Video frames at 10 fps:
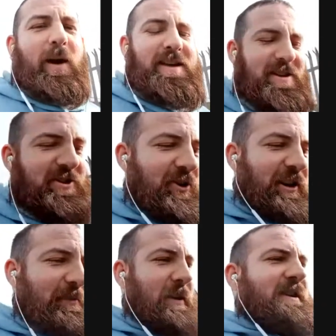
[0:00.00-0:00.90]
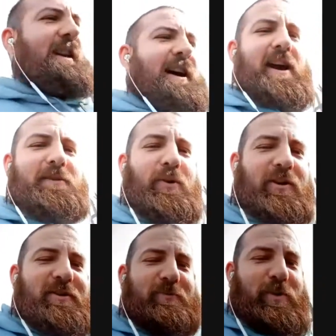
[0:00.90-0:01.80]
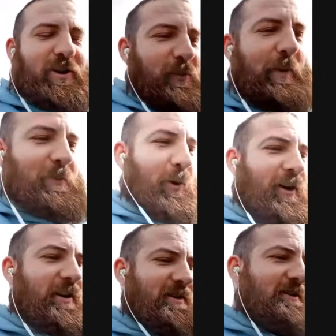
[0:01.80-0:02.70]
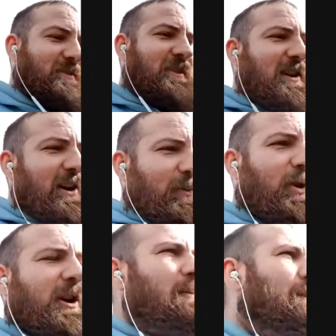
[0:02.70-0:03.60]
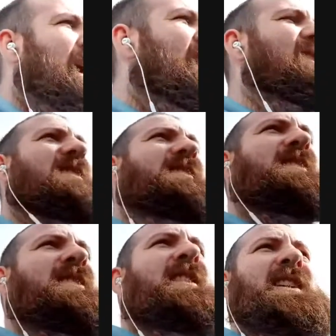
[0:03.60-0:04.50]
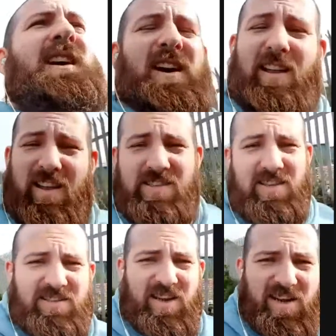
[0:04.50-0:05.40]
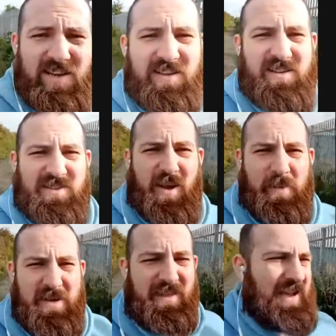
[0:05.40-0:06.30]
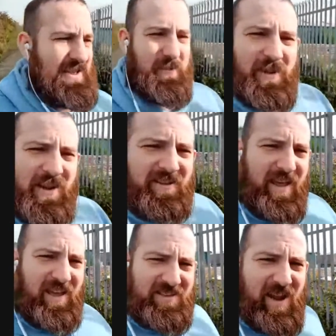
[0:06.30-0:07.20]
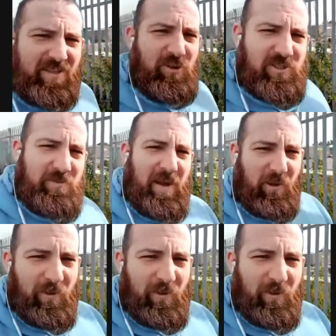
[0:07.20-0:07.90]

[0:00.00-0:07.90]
weight and talking about United. What could be more? What could be better? And as you can see, I mean that side looks a bit